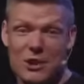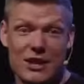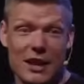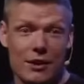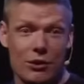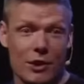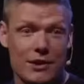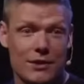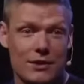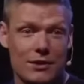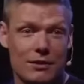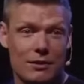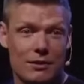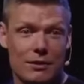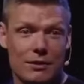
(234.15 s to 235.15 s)
with steroids.
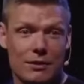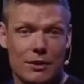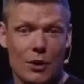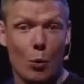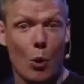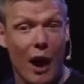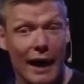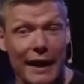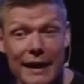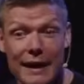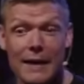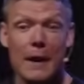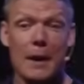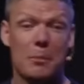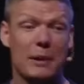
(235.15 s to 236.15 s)
Why?
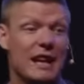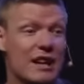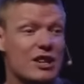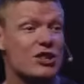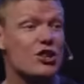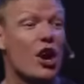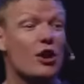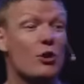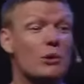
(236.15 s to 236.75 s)
Because not